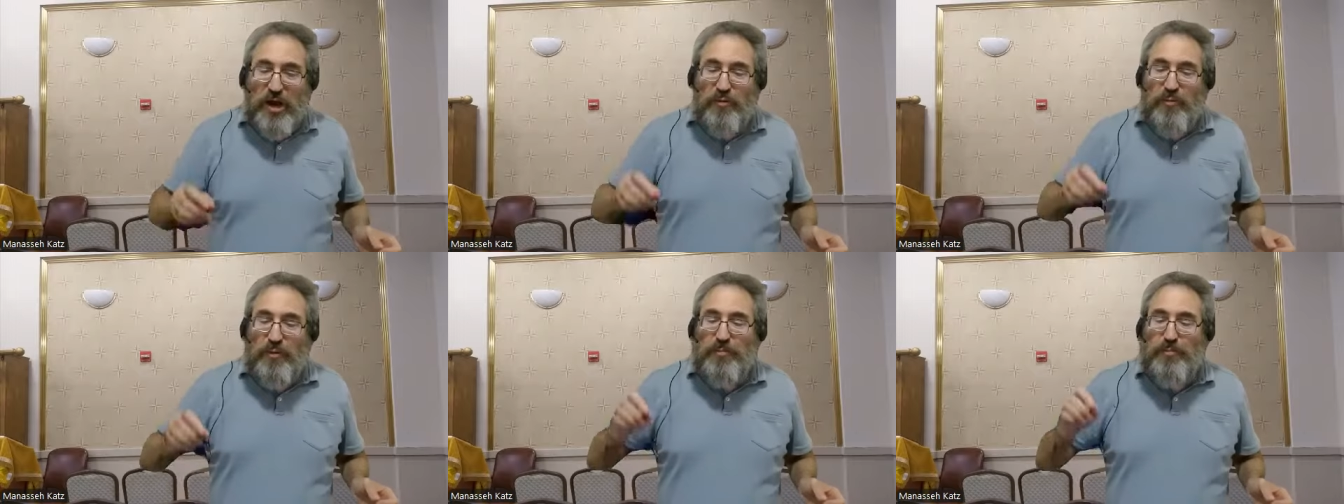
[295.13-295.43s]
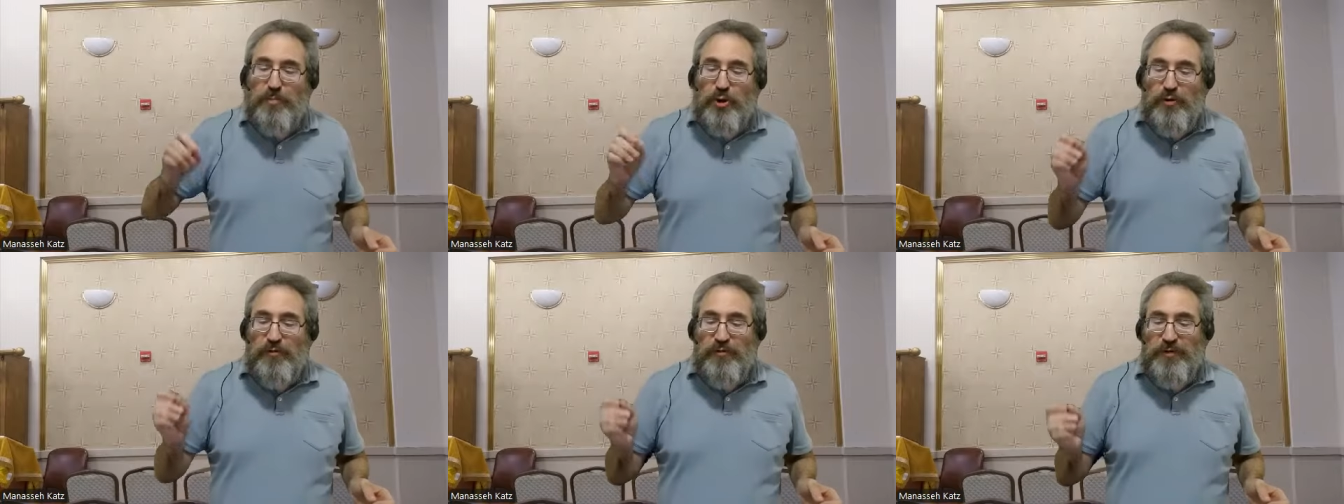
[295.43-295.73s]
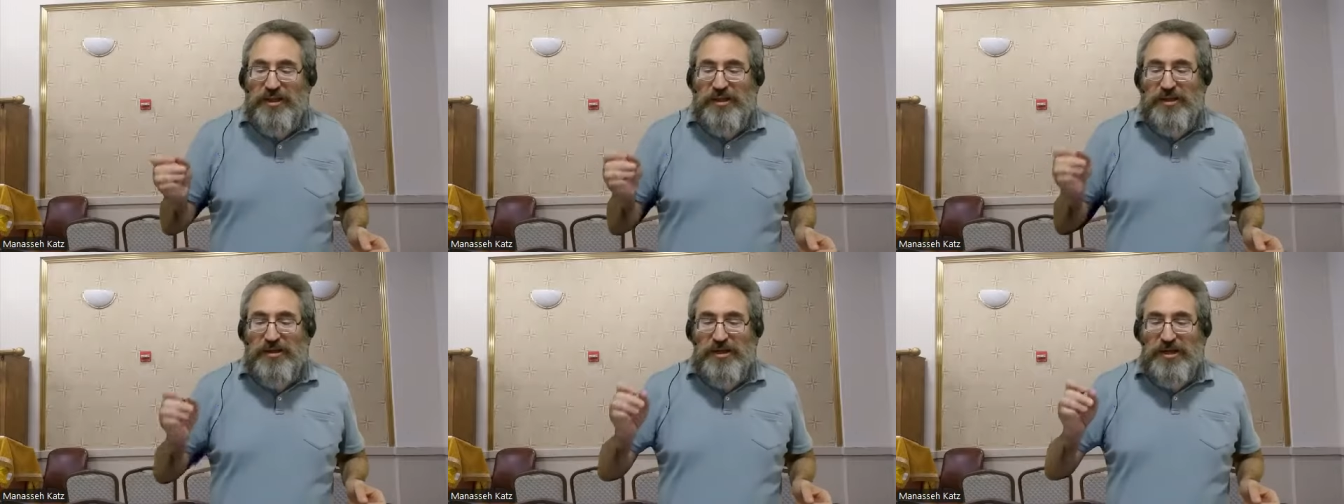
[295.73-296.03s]

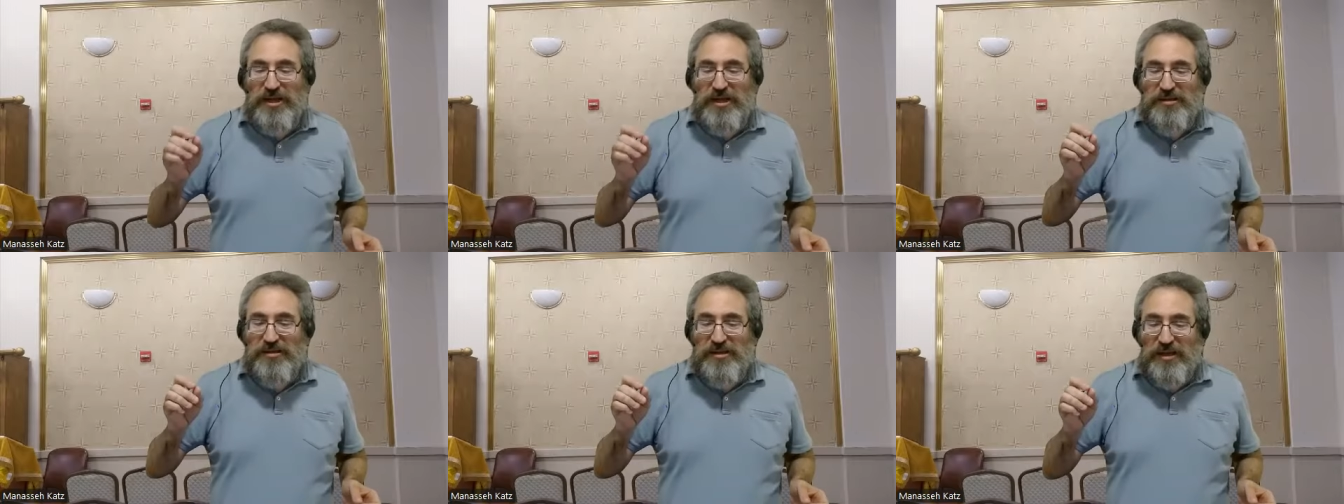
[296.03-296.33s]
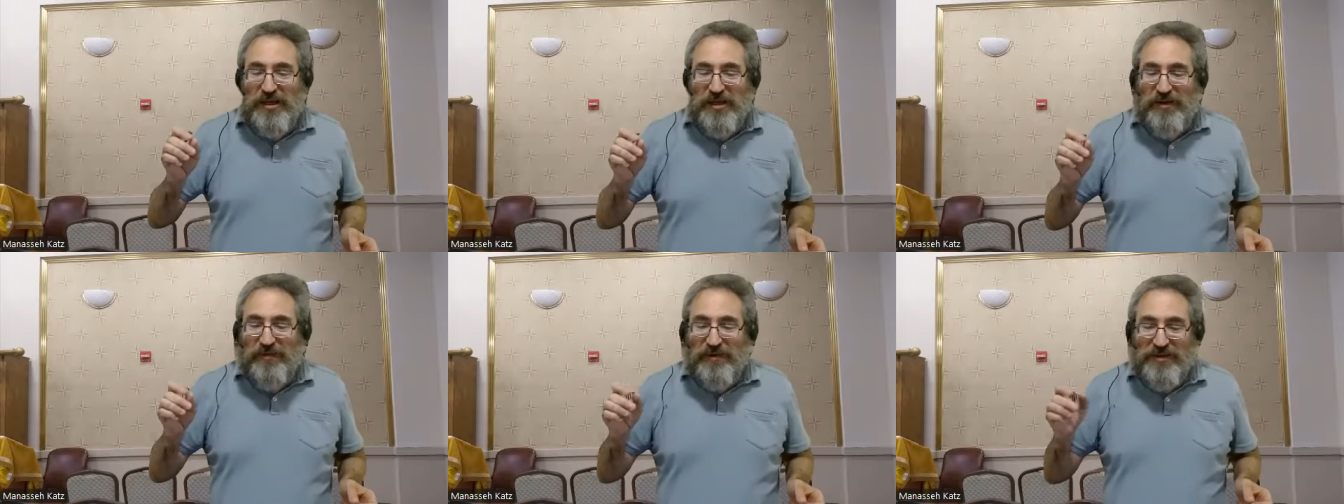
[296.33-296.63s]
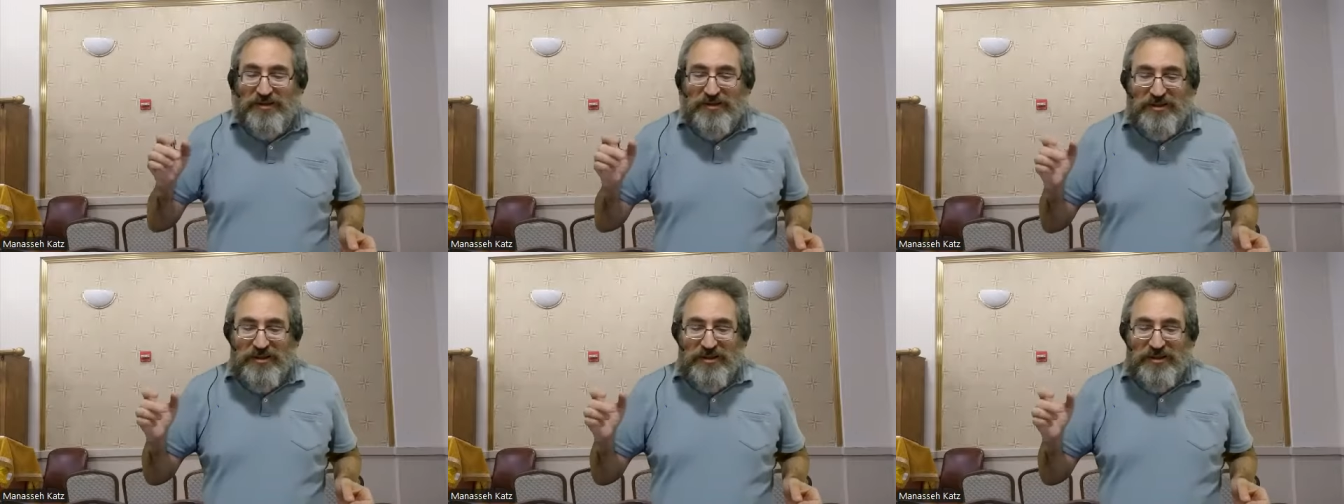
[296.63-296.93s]
removing the need to
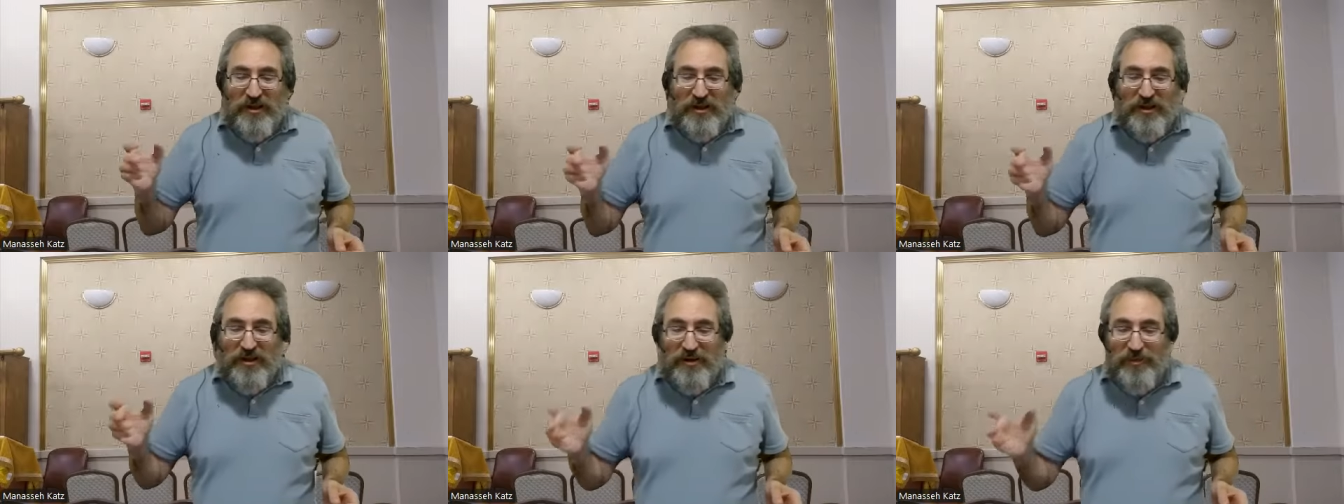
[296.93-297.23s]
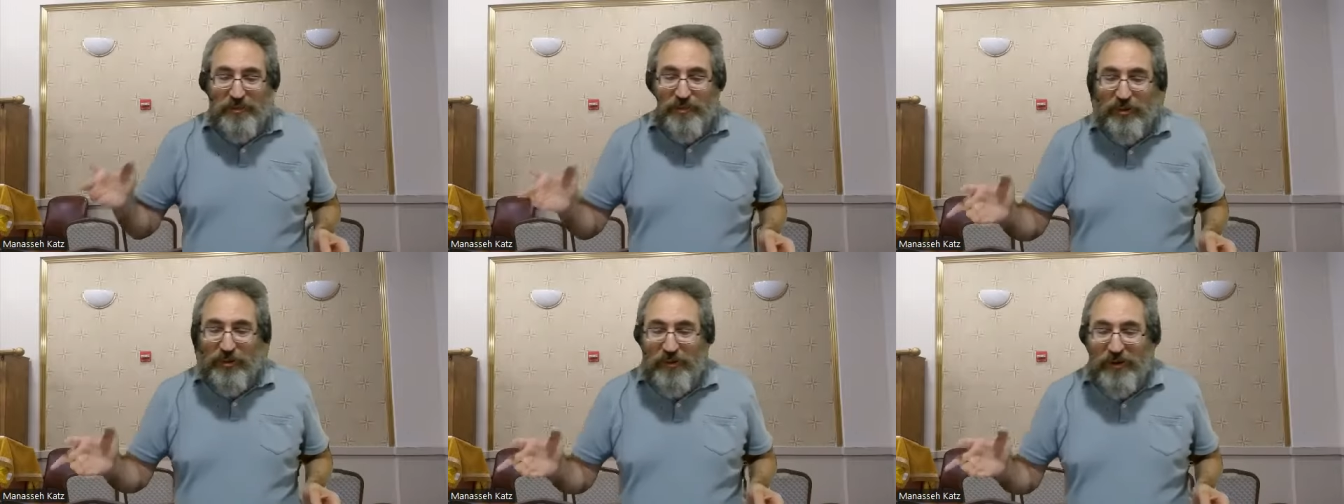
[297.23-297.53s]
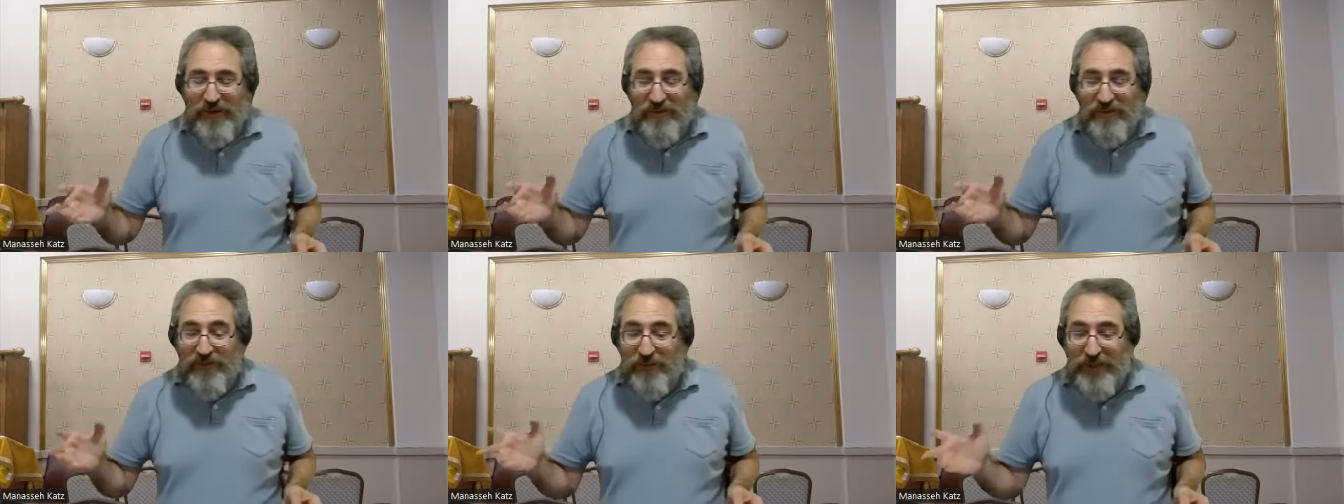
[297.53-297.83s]
even see an
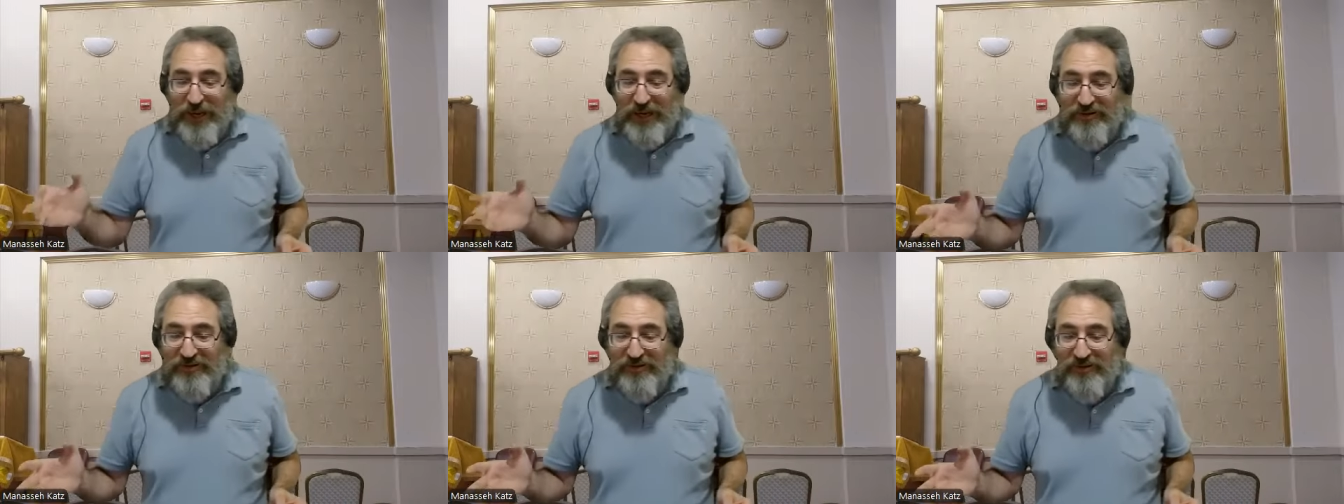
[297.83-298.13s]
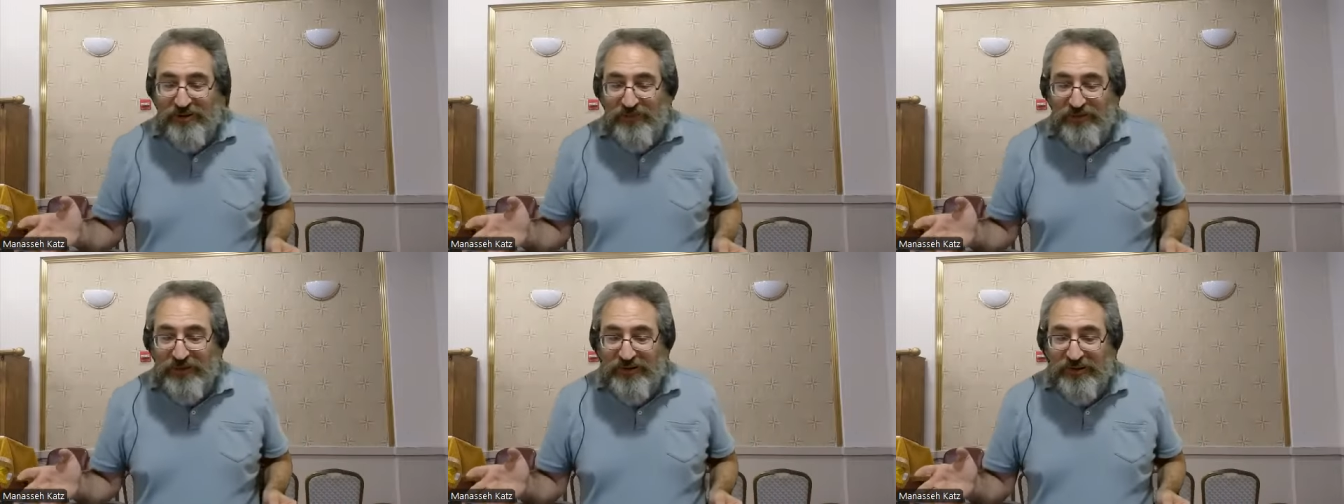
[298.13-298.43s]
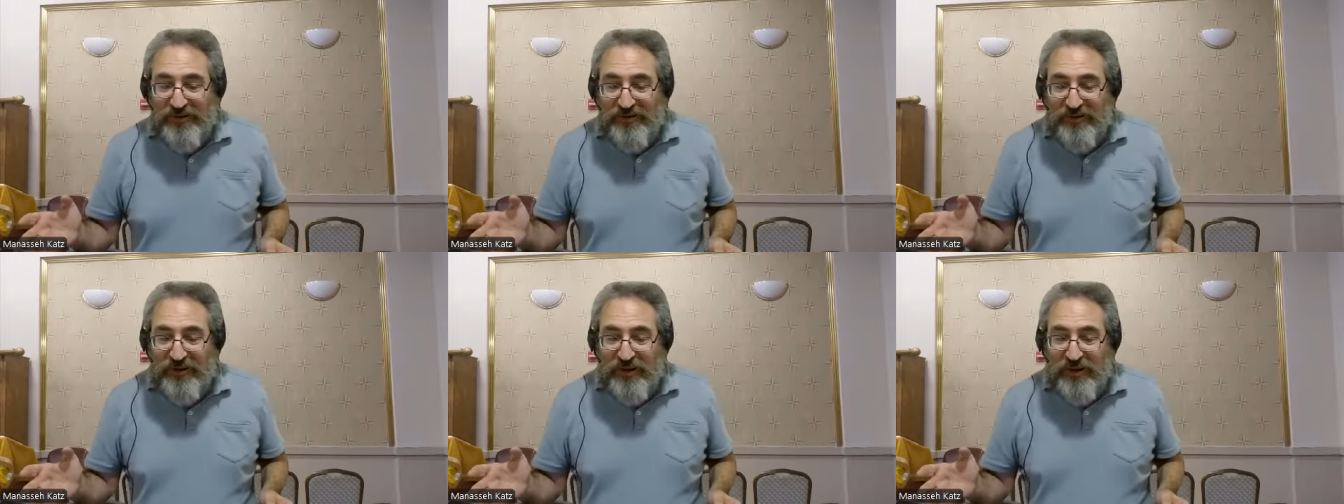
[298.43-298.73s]
employee for many
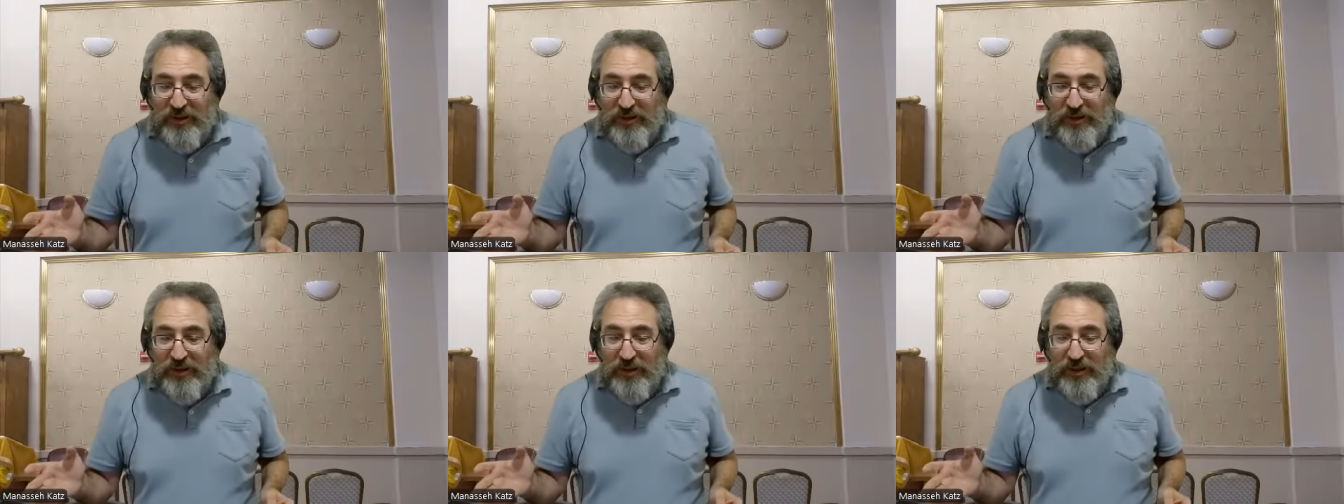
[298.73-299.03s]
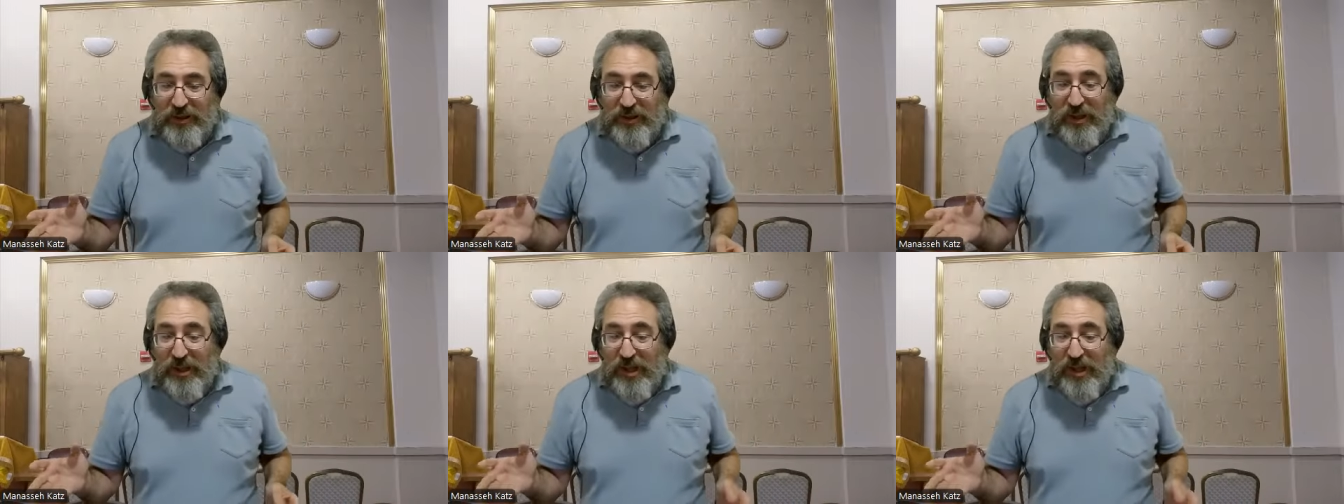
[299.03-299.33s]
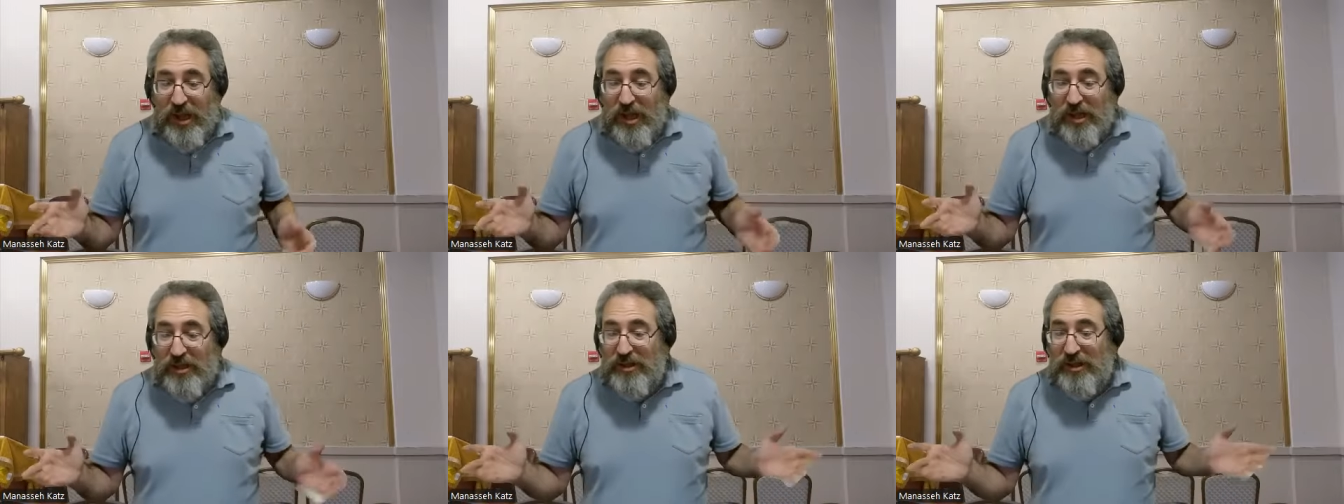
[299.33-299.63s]
services.
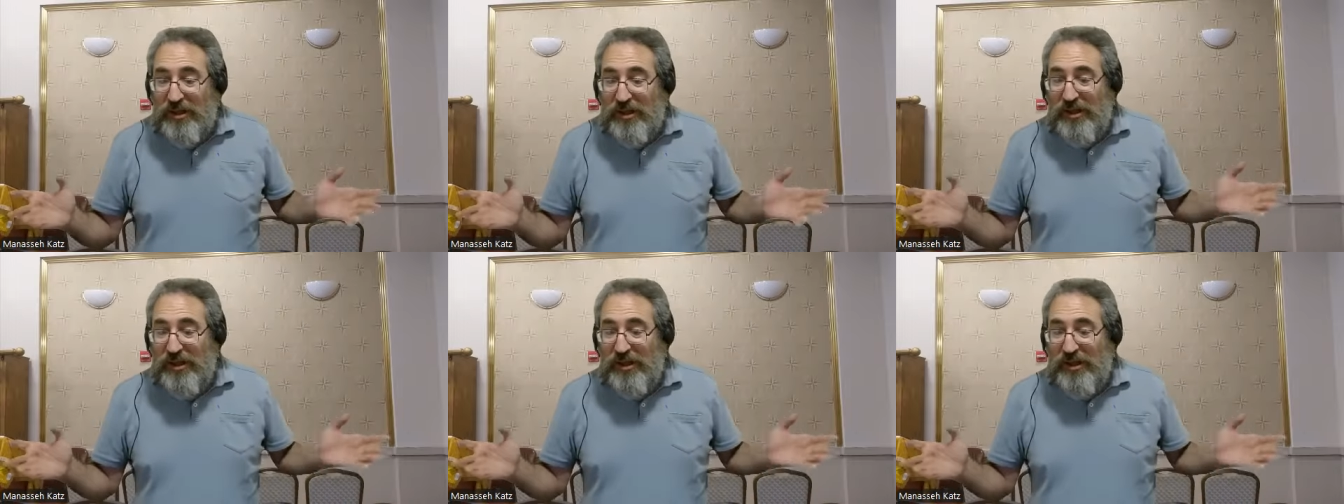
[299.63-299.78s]
The